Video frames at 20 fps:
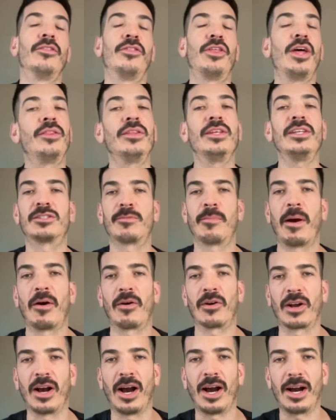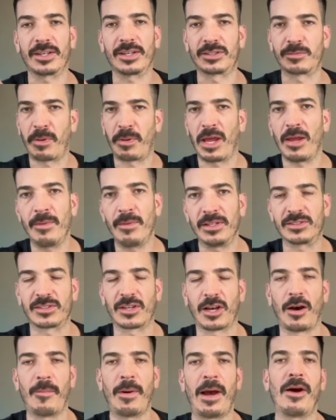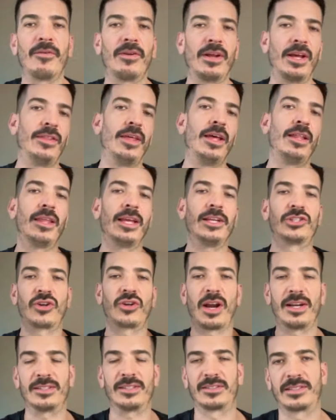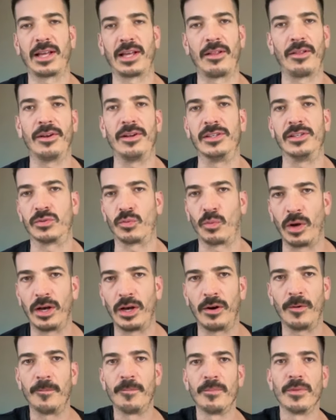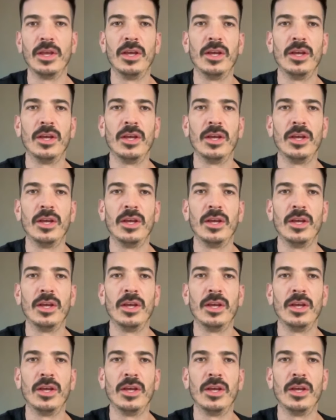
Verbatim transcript: Then these Mount Gox payments come out and then they try to sell it as well,